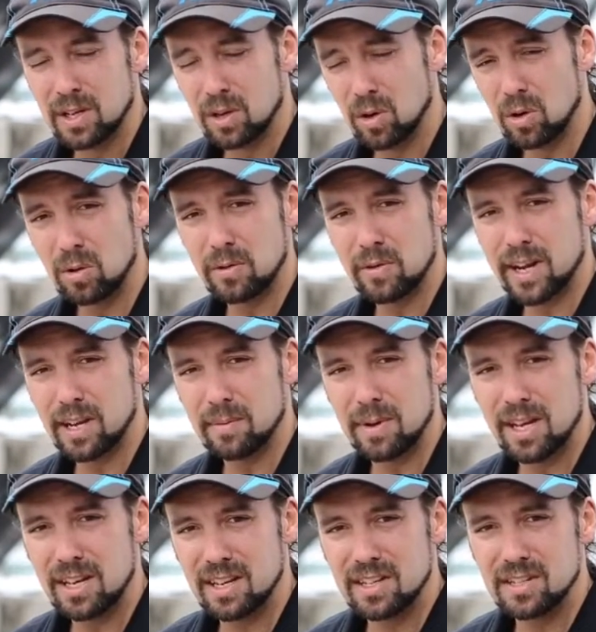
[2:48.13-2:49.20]
All we
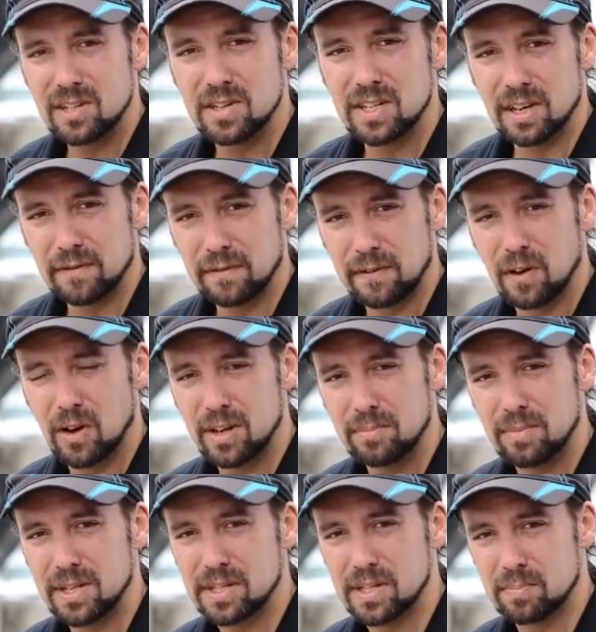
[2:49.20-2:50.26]
recommend is using a
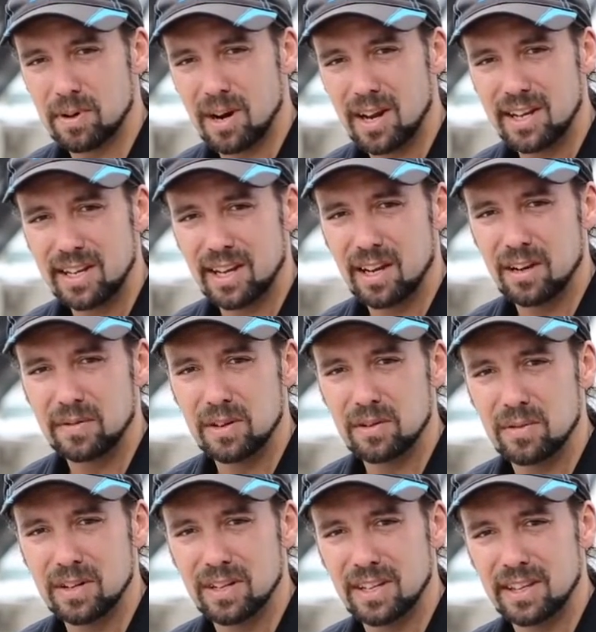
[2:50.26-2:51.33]
fine mist spray over your
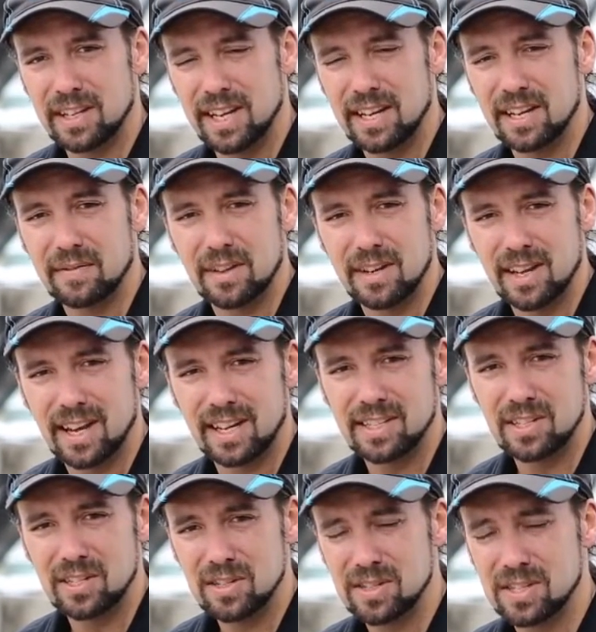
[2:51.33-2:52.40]
reel at the end of the day's
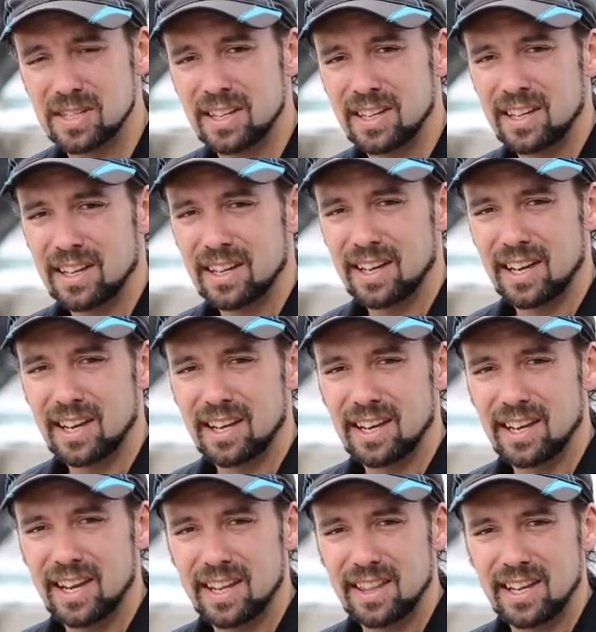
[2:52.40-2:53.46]
use,
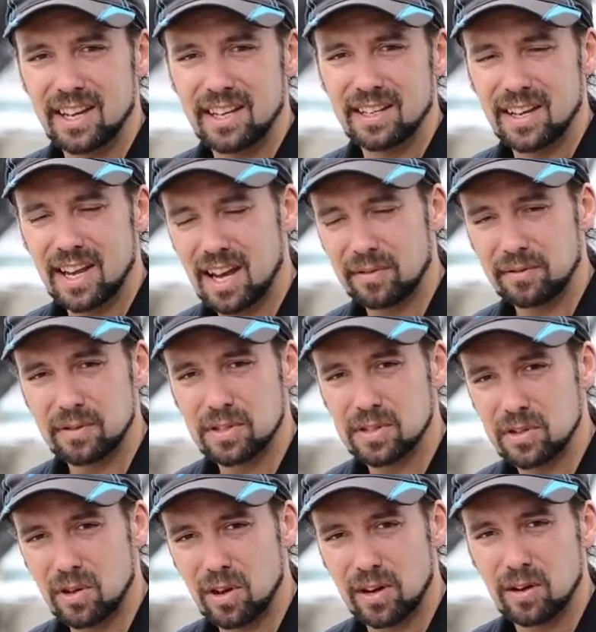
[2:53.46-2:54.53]
and then after it's
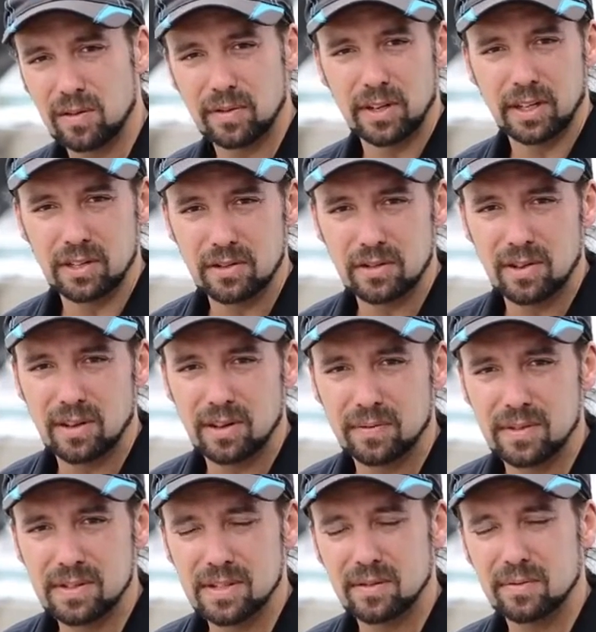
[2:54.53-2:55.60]
dried off, or you can dry it off
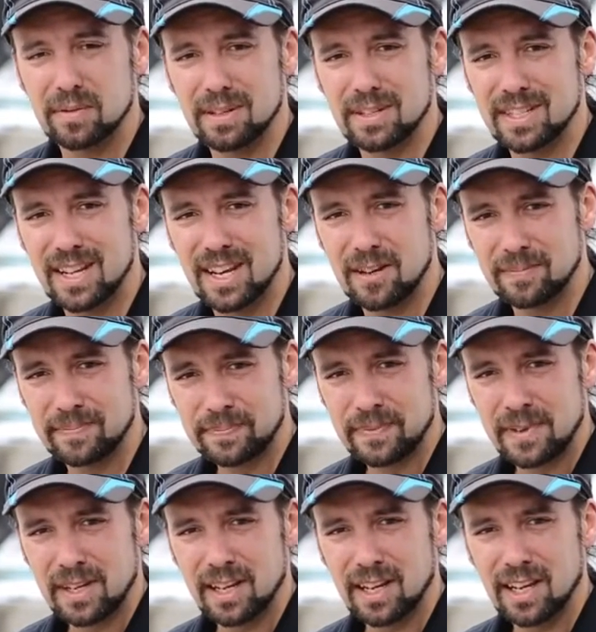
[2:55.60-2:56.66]
yourself with a towel,
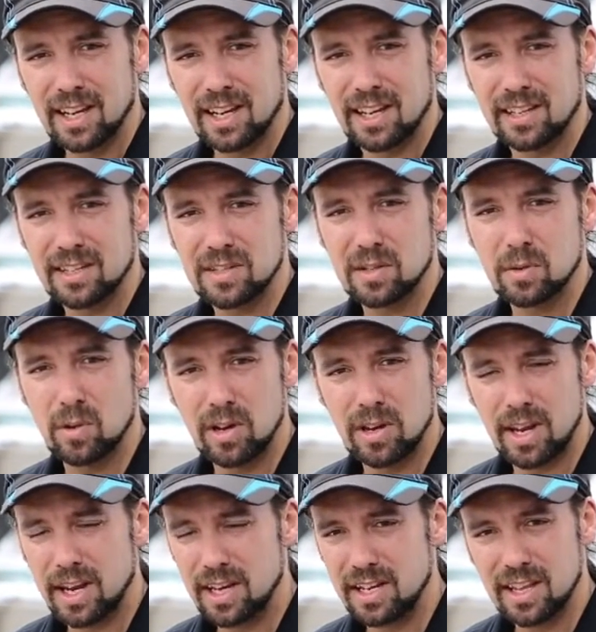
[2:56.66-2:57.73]

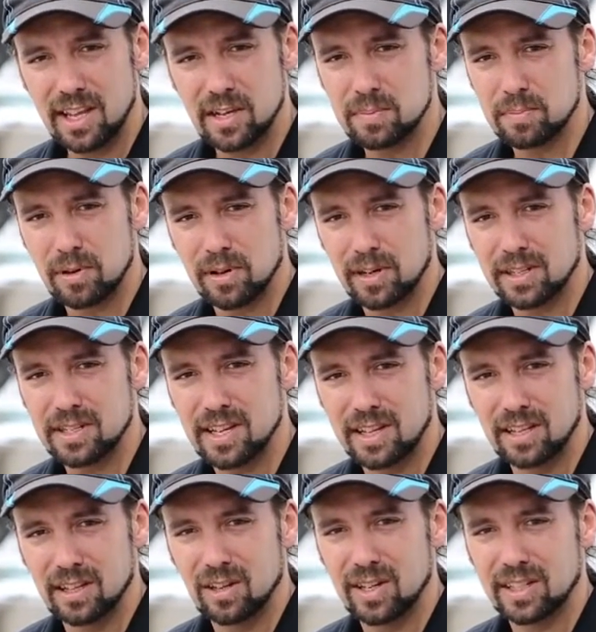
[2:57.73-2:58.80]
squirt any of those products that
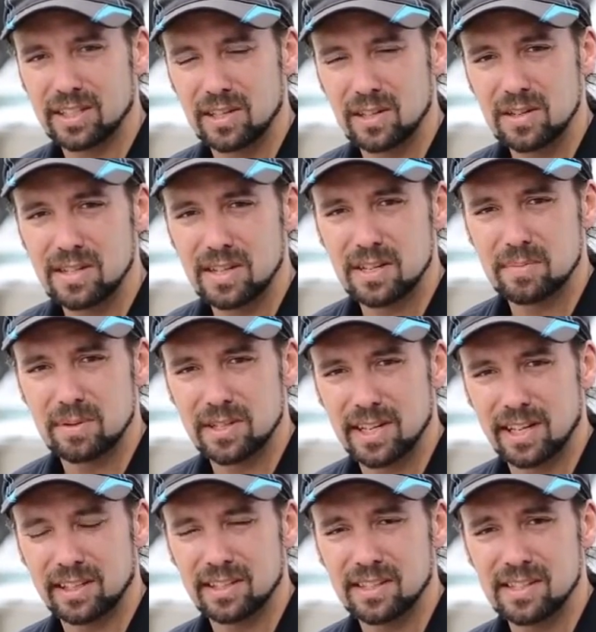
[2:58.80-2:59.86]
you like to use, those
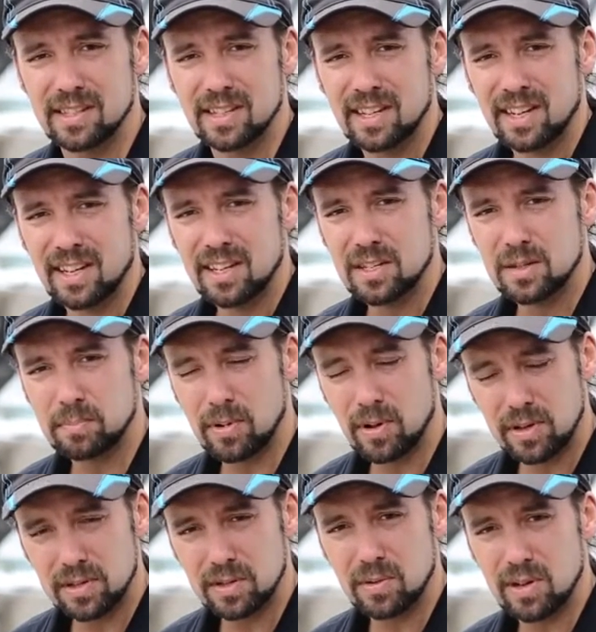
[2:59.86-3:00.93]
protectants,
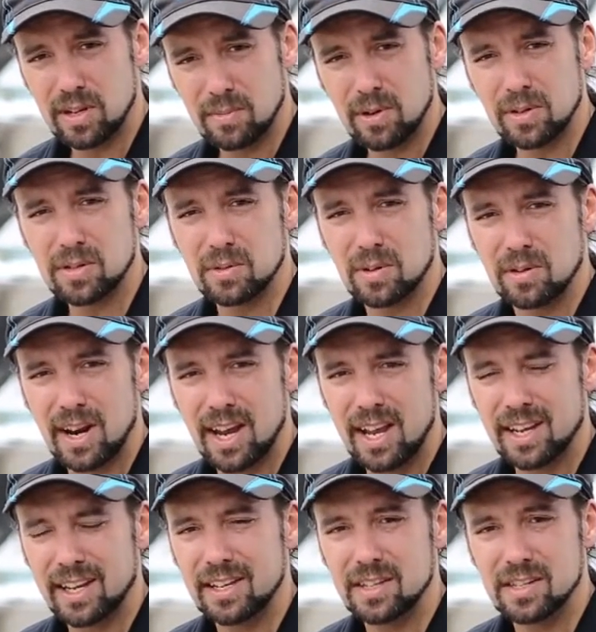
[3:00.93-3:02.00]
squirt them onto a
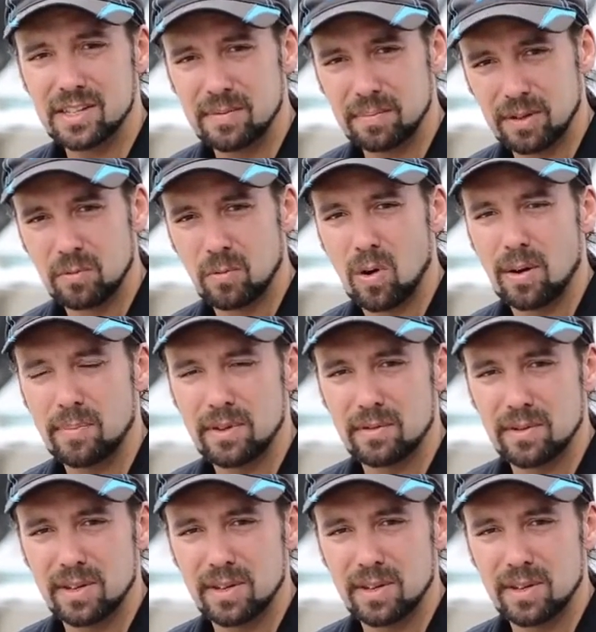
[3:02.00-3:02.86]
rag and just simply wipe the